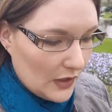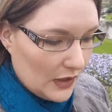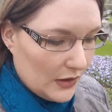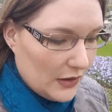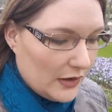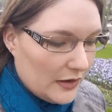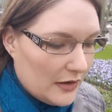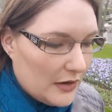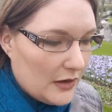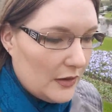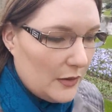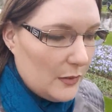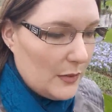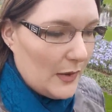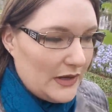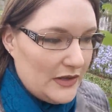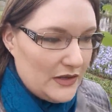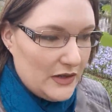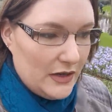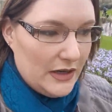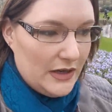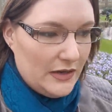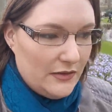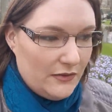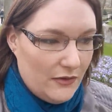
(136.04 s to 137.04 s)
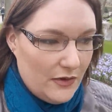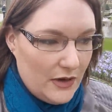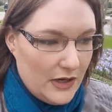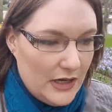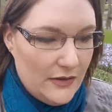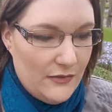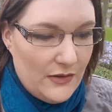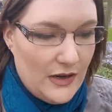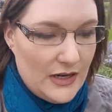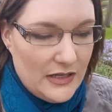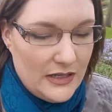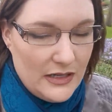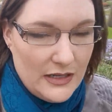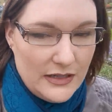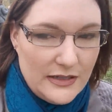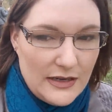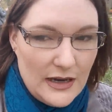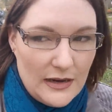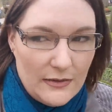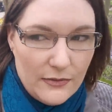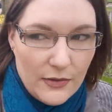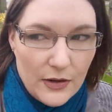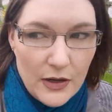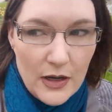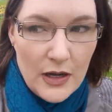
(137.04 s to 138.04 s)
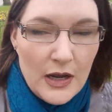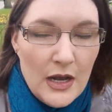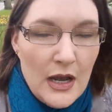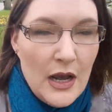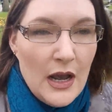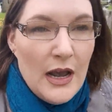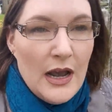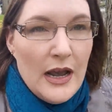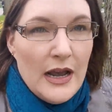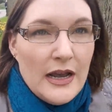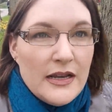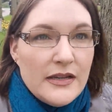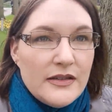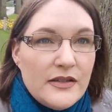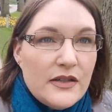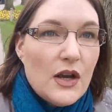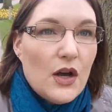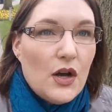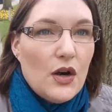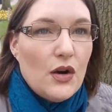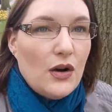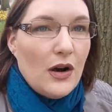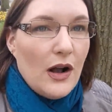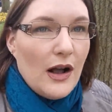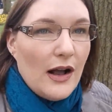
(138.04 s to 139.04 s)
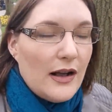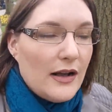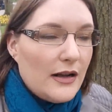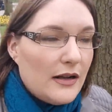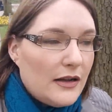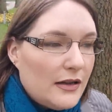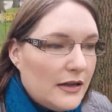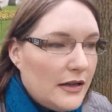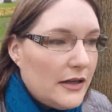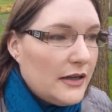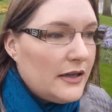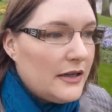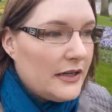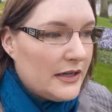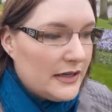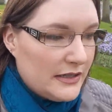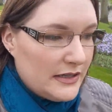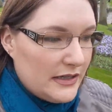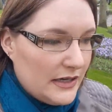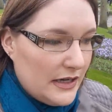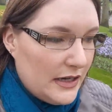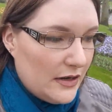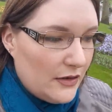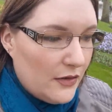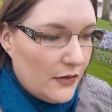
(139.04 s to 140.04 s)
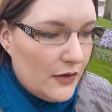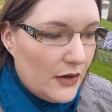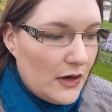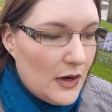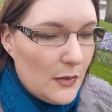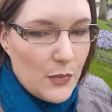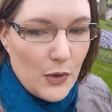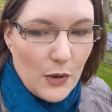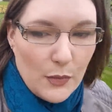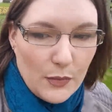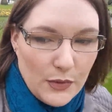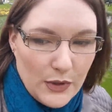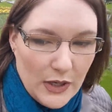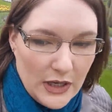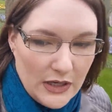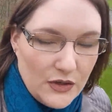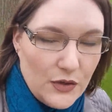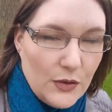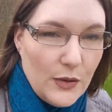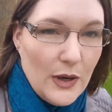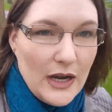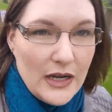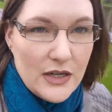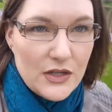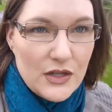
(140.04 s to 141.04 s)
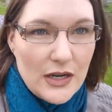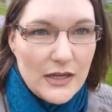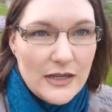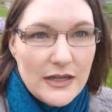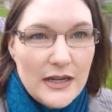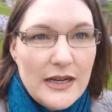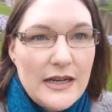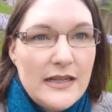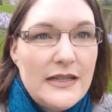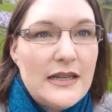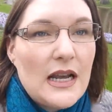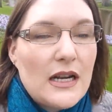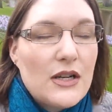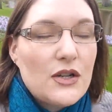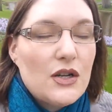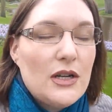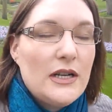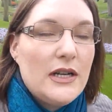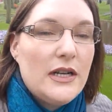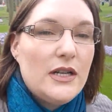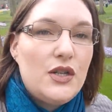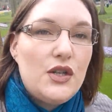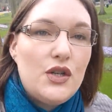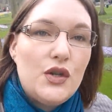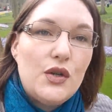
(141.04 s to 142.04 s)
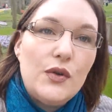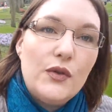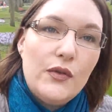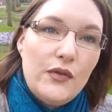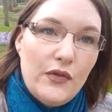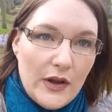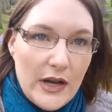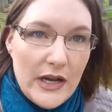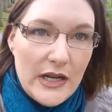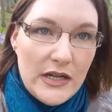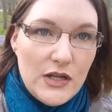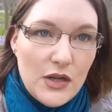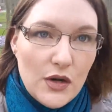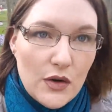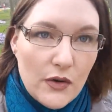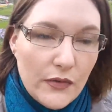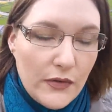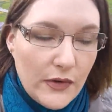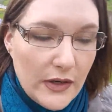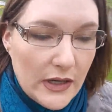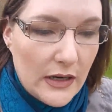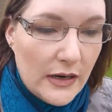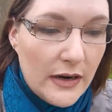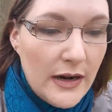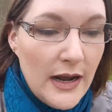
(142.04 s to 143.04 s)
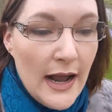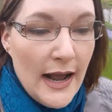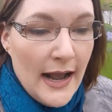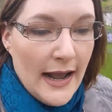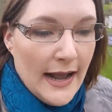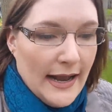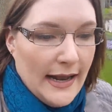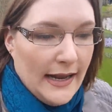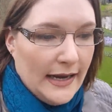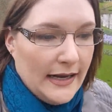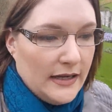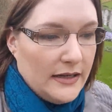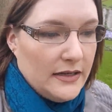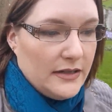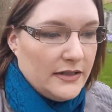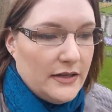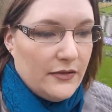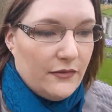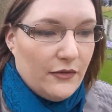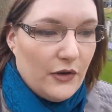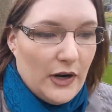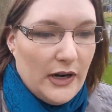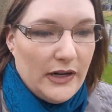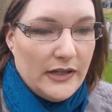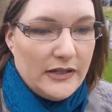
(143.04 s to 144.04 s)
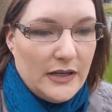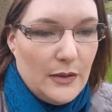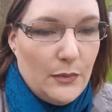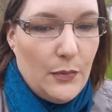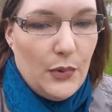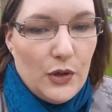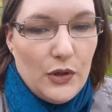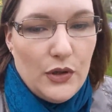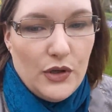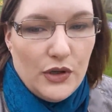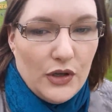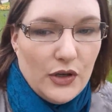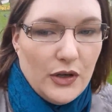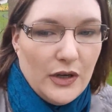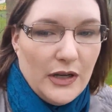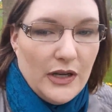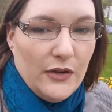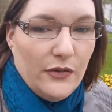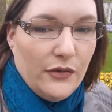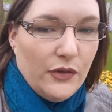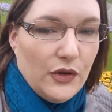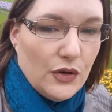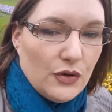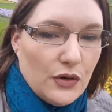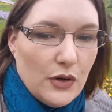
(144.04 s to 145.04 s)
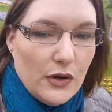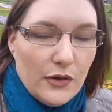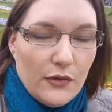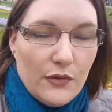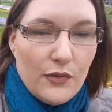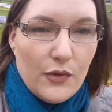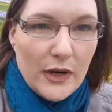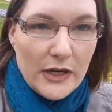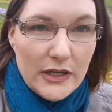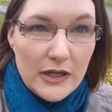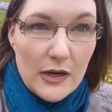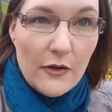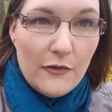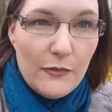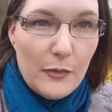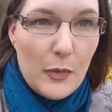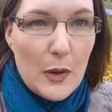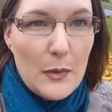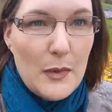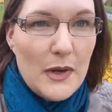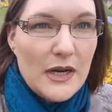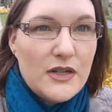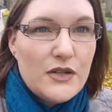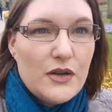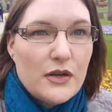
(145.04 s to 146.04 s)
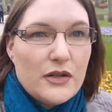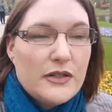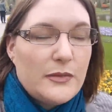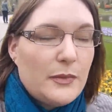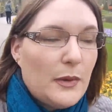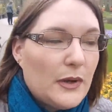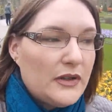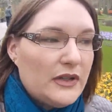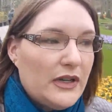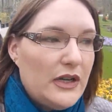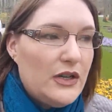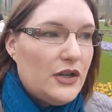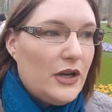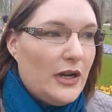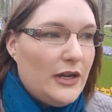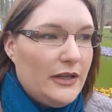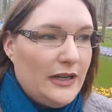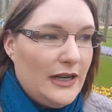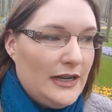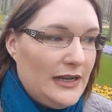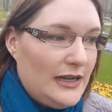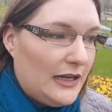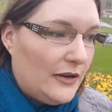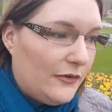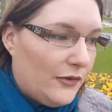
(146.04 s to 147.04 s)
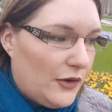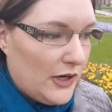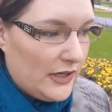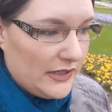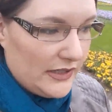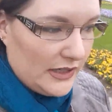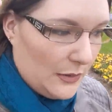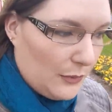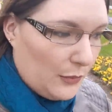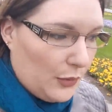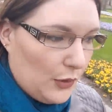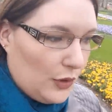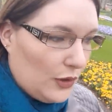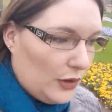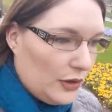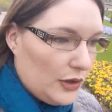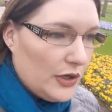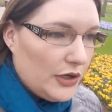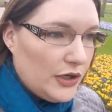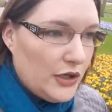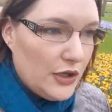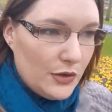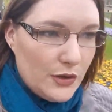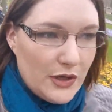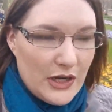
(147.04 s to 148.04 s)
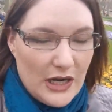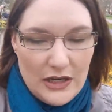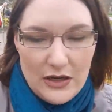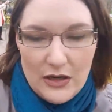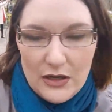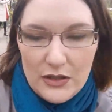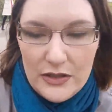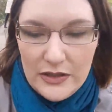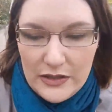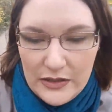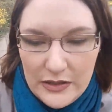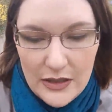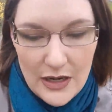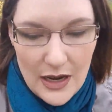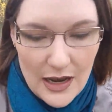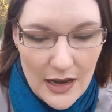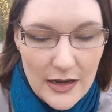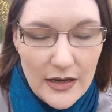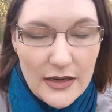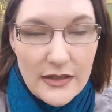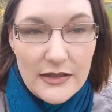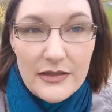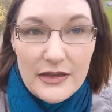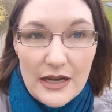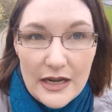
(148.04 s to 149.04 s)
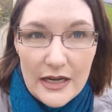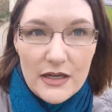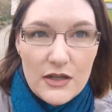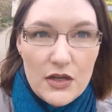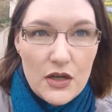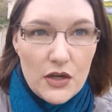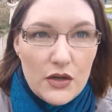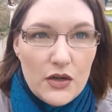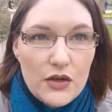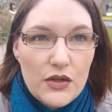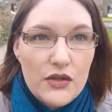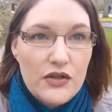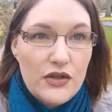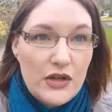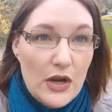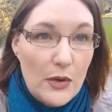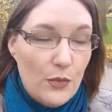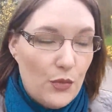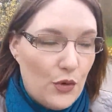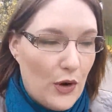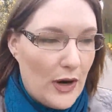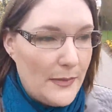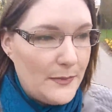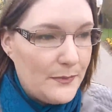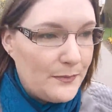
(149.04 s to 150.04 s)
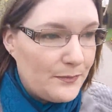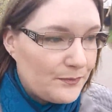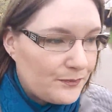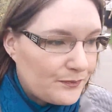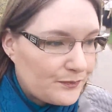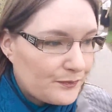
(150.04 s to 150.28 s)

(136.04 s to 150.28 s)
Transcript: about the event itself. So the other appropriate reaction is actually to face your fear. And for example, you know, if you're afraid of public transportation, and like for example you cannot take the subway